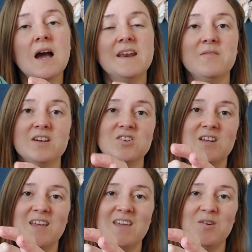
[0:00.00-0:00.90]
and I've
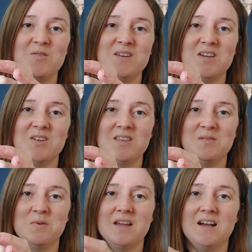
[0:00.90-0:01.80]
actually already cut
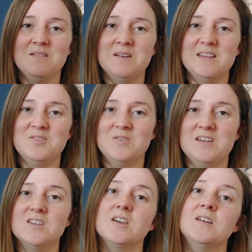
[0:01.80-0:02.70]
this one out and it's ready to go,